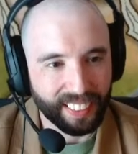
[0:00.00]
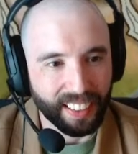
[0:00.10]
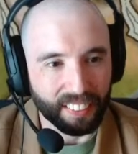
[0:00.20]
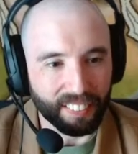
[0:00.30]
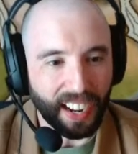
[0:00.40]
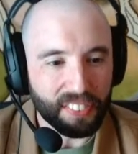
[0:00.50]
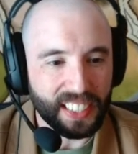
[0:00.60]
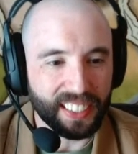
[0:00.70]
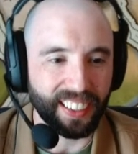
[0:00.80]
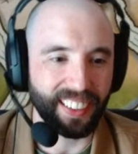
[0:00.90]

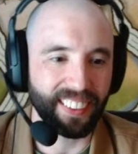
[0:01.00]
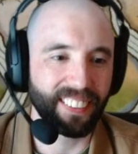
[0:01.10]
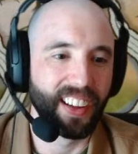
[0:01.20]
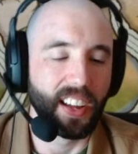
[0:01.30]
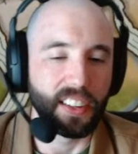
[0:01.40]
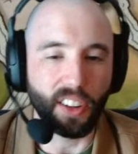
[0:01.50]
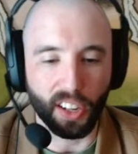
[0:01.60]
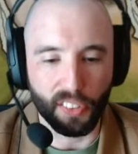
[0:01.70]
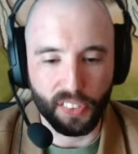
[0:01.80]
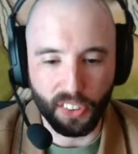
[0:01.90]
Raffi, oh,
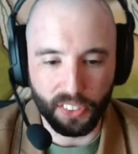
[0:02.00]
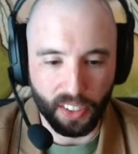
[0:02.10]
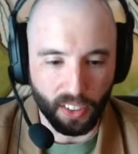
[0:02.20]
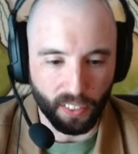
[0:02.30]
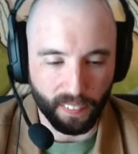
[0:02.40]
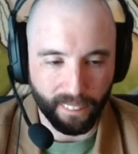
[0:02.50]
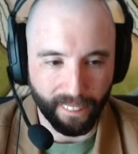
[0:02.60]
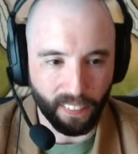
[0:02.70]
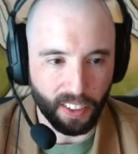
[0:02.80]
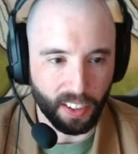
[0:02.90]
y'all, if you don't know,
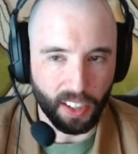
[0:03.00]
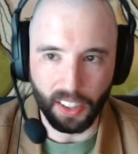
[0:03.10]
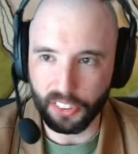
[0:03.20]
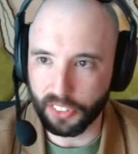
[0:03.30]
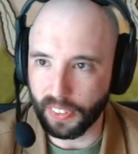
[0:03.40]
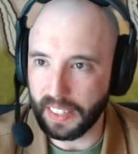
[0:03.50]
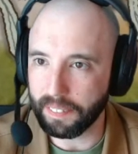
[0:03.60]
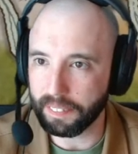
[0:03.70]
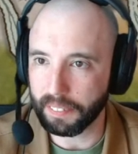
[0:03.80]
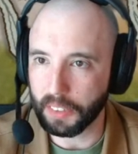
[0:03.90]
hold on.
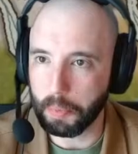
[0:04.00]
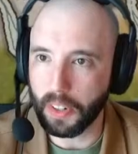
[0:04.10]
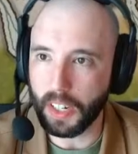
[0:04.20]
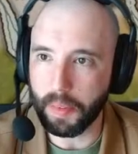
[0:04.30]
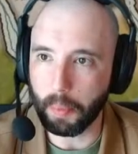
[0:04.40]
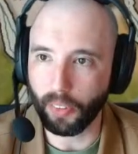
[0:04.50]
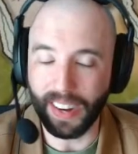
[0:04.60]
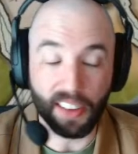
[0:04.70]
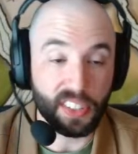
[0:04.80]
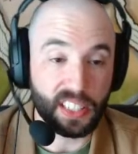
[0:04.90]
Stream community member
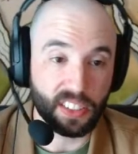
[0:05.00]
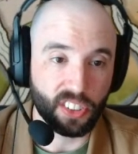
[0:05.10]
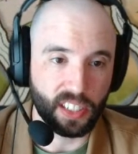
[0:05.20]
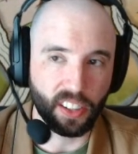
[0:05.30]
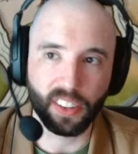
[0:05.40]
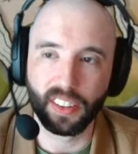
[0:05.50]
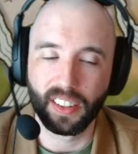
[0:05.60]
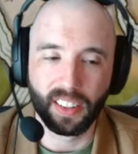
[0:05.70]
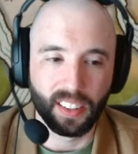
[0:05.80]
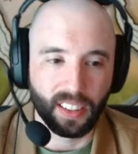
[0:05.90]
Raffi the engineer
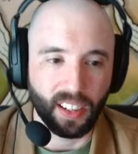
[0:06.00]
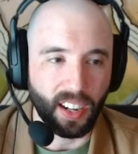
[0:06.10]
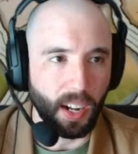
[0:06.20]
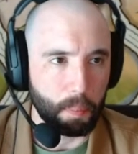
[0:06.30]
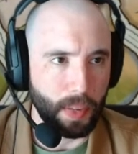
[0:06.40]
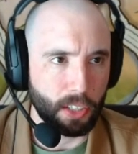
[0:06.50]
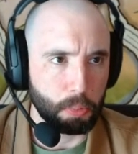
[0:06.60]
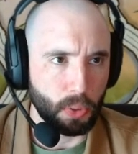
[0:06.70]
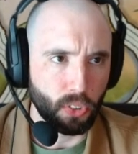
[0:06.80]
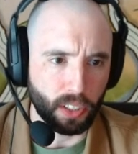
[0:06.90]

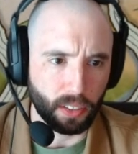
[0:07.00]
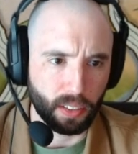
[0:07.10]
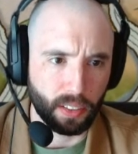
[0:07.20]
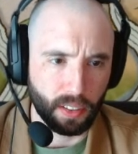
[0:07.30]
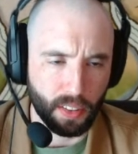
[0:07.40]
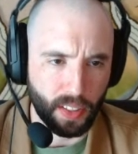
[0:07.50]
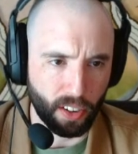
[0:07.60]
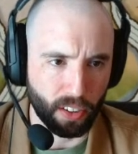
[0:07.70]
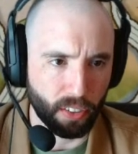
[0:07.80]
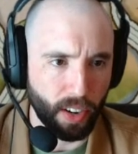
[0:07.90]
makes music. They
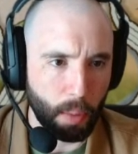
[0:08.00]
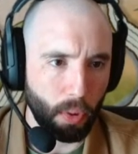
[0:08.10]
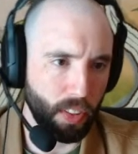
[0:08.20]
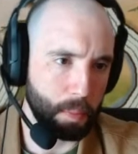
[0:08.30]
are incredible.